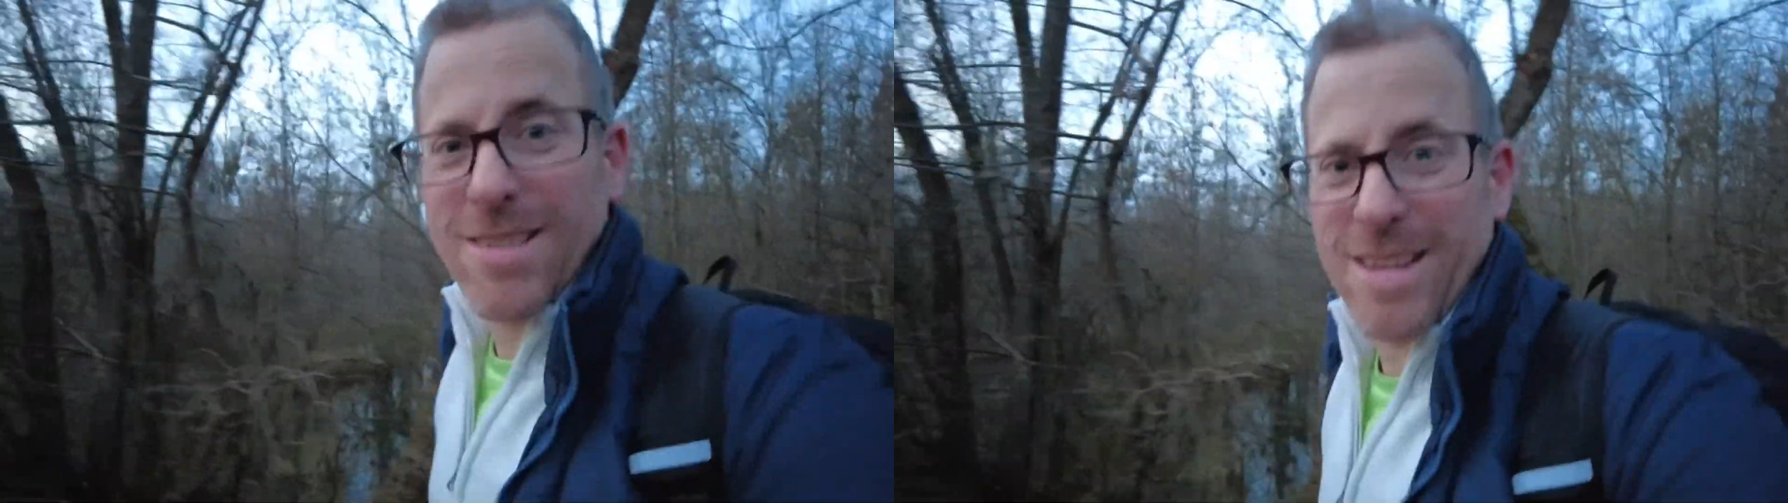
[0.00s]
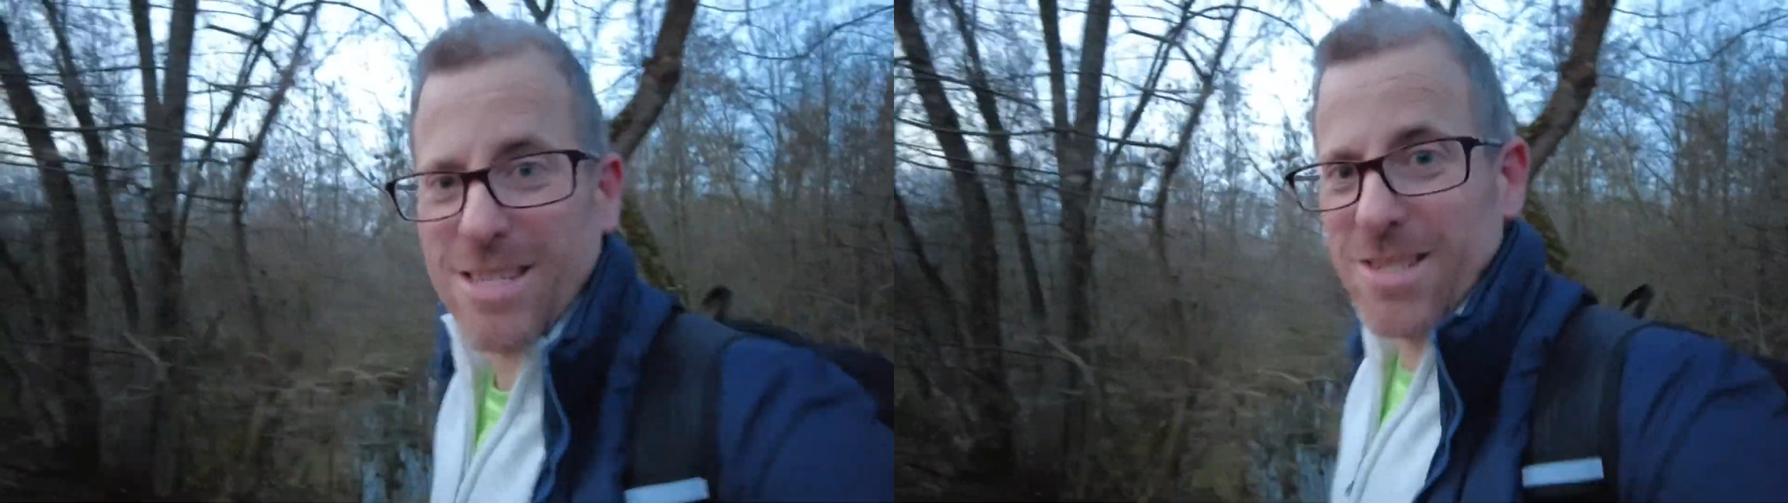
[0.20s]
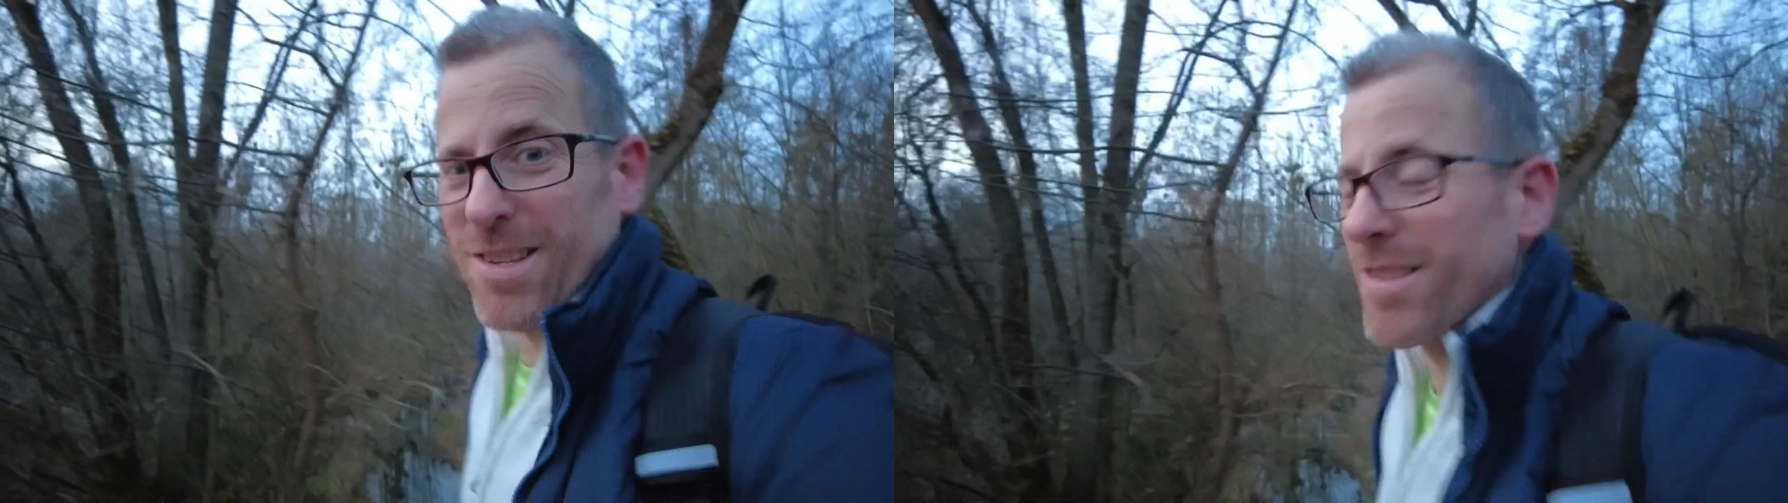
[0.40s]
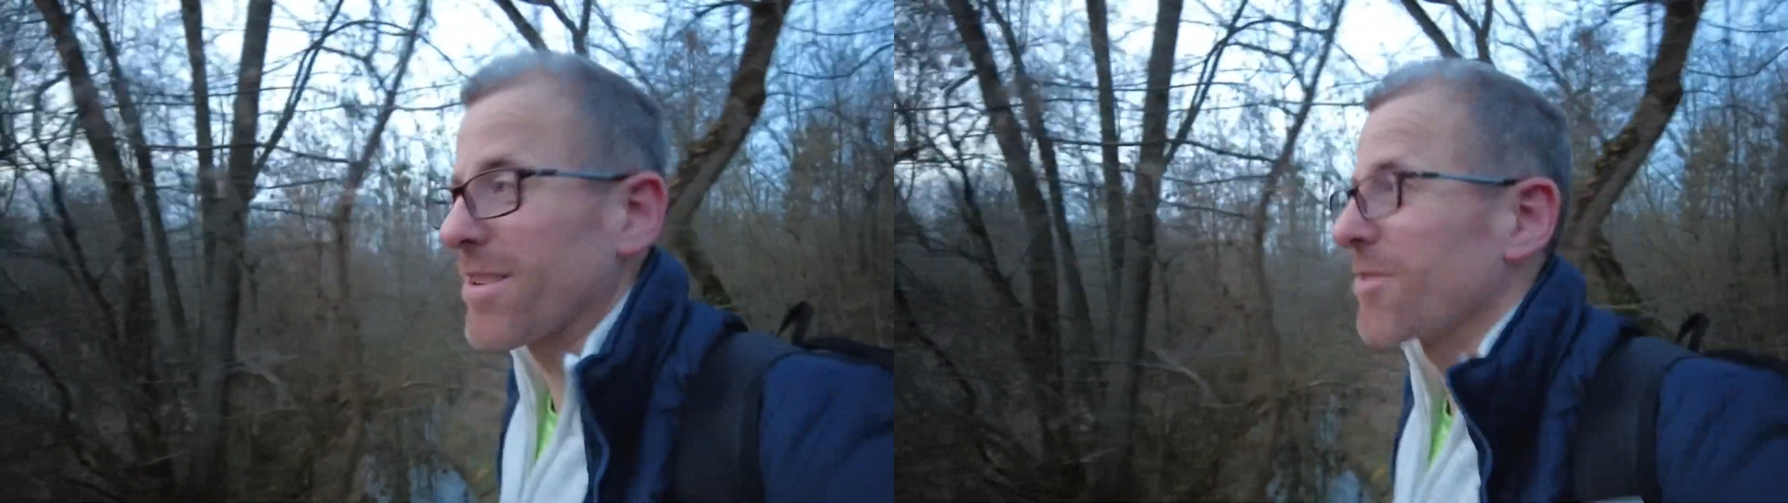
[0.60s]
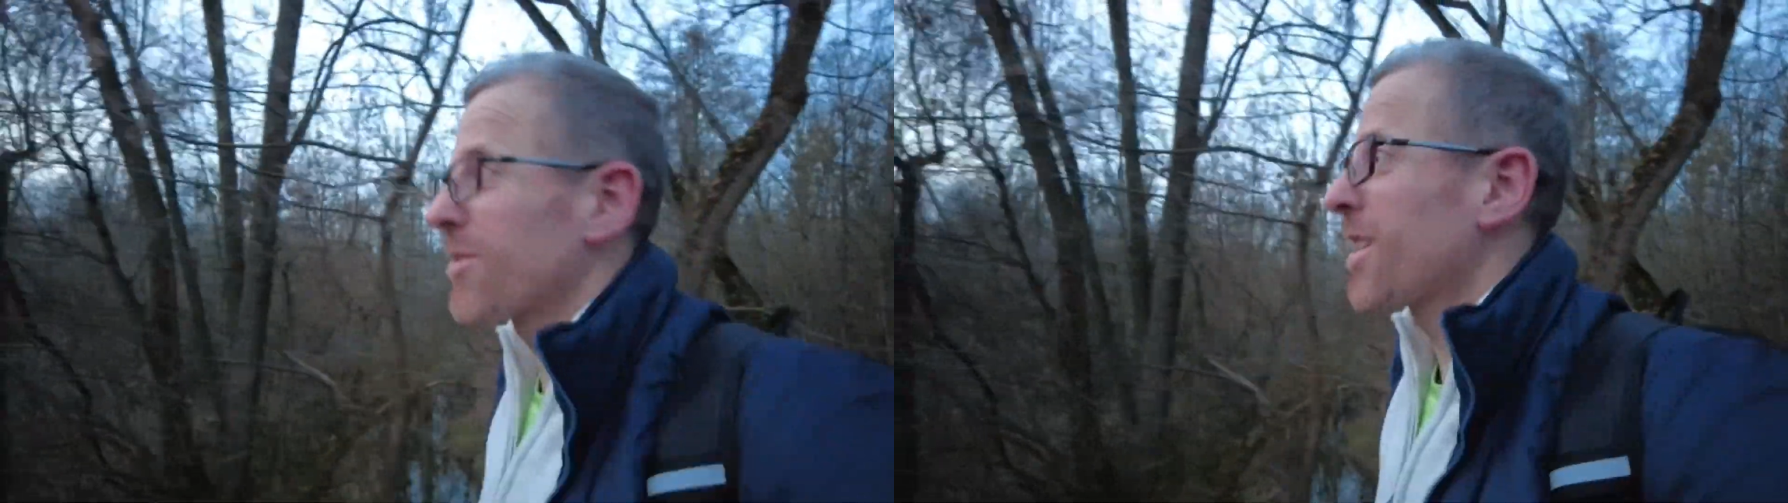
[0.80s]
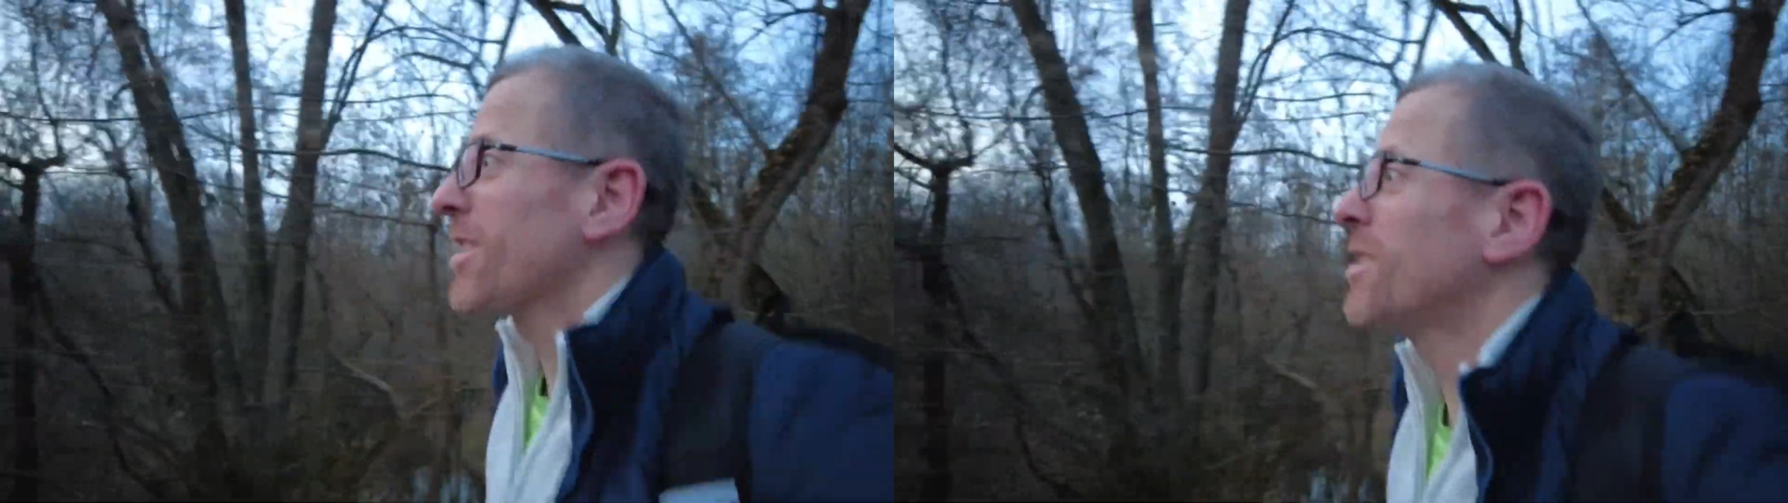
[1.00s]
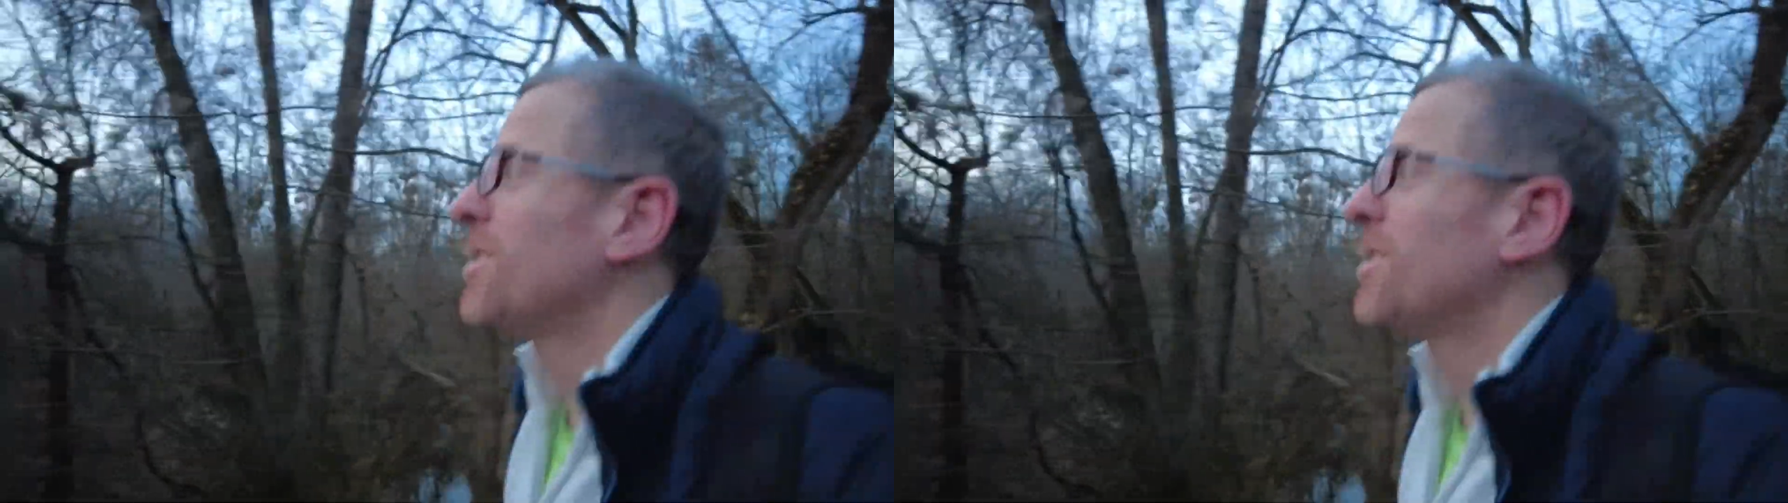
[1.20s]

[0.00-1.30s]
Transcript: Angeles there, okay?